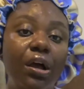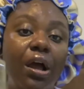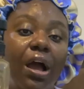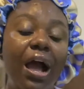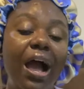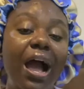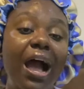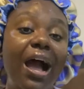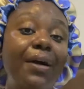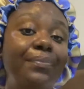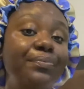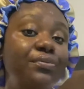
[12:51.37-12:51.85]

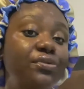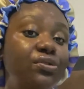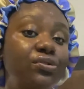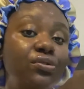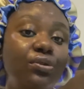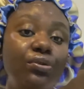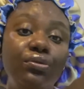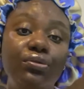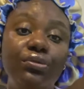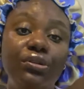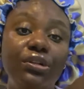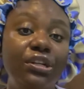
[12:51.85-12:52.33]

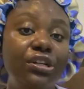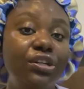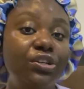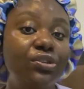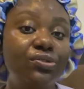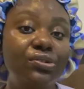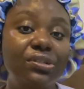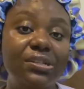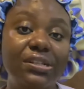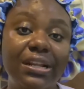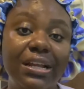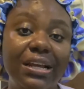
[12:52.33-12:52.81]
absolutely
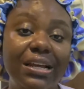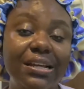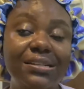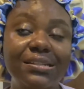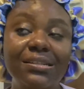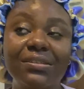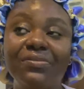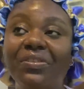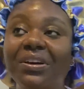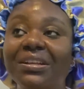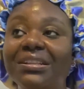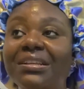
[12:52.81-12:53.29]
useless.
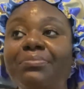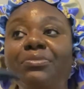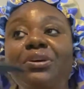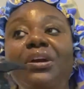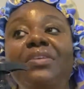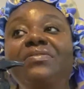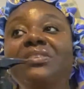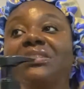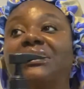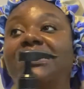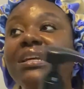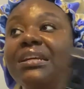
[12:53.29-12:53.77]
In fact, I'm not
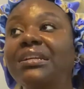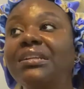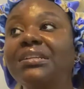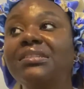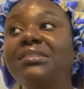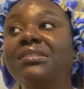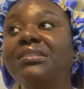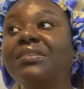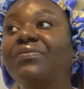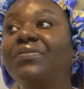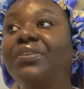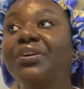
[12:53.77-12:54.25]
even saying this
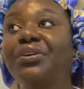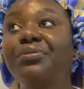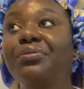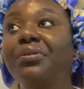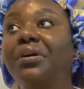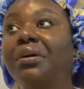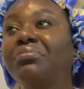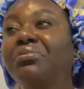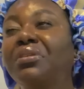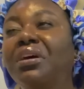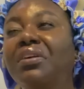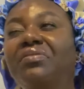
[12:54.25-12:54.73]
thing very well.
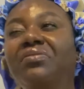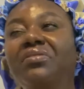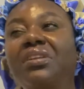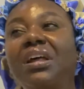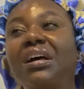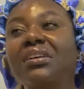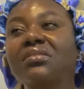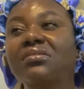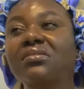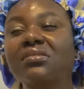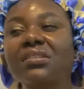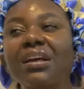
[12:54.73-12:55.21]
I'm not even
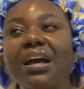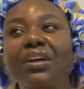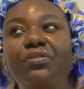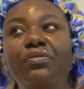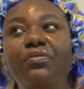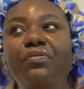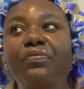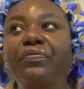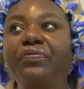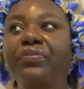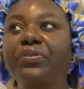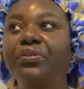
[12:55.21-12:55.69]
as, I
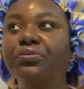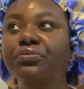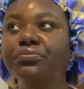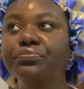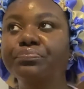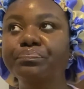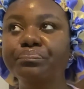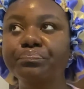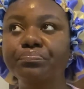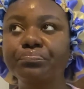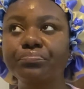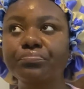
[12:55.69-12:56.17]
don't
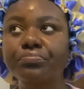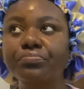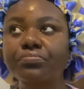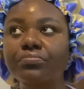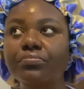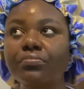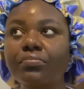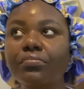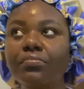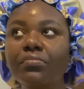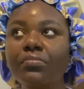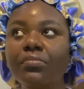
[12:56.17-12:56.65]
feel
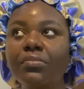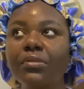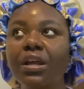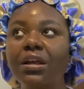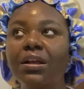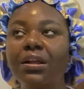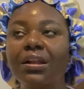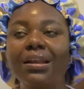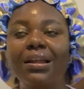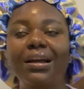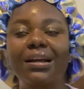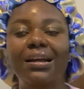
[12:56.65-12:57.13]

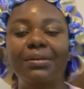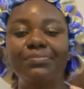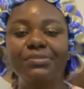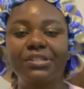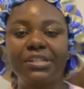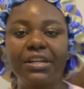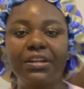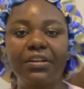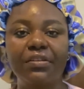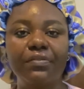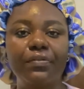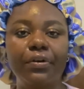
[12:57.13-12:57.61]
like I'm
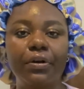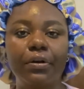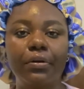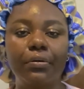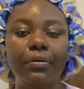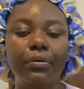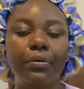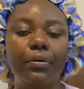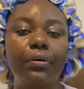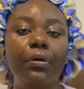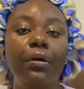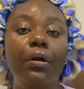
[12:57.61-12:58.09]
saying it very
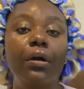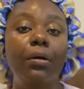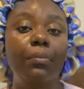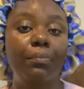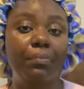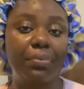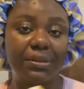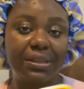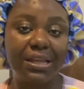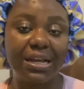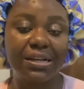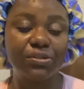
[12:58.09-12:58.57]
well
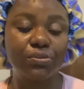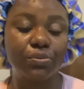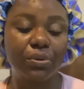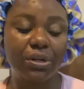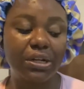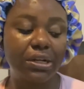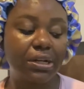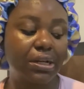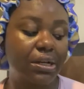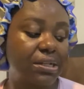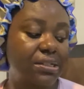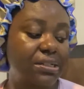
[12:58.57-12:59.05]
but that's what
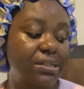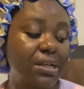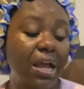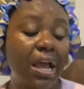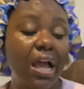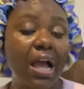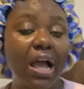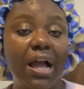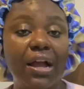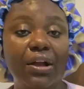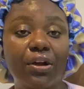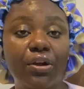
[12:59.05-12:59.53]
it is
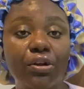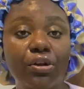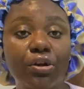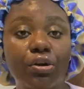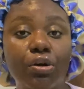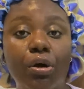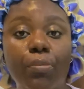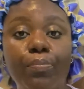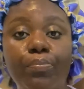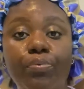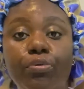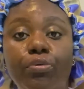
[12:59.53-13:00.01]
i got a
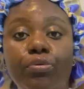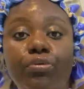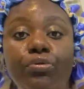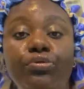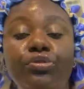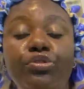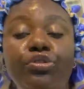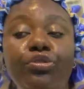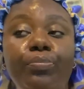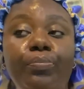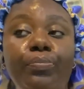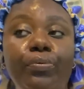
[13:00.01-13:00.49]
couple
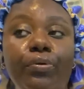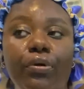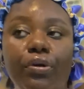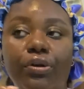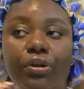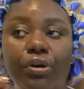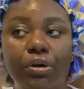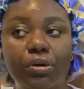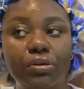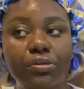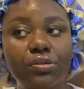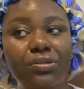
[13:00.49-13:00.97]
new
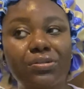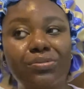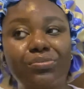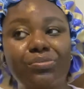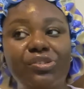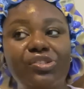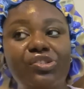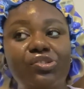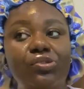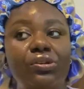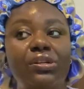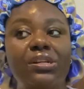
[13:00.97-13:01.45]
products
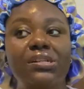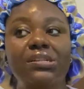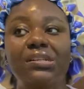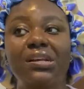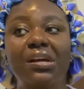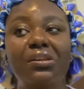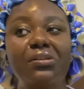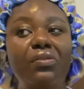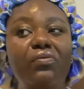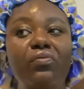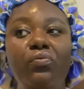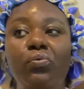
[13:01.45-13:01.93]
which honestly i
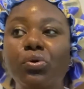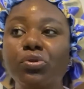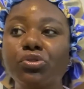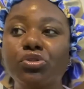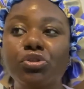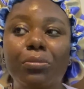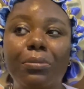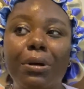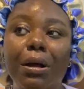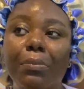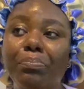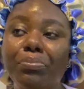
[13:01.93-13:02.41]
don't even want to
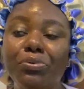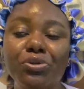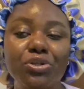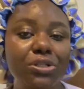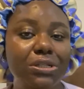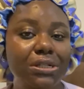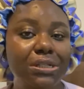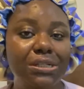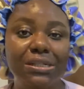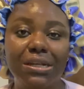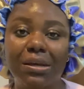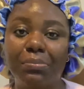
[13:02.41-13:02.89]
come and post
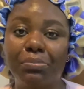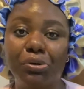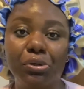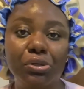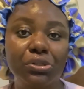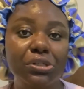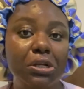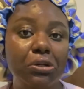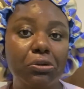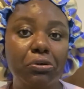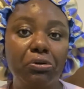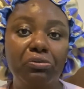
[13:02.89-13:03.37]
it here because
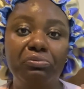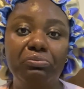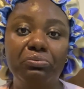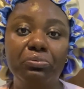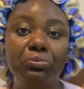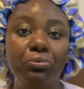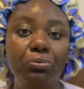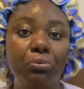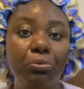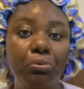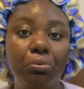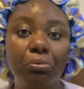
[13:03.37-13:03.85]
i don't even
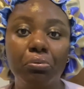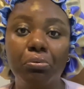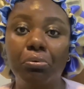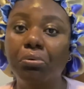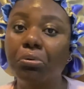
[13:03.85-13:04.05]
know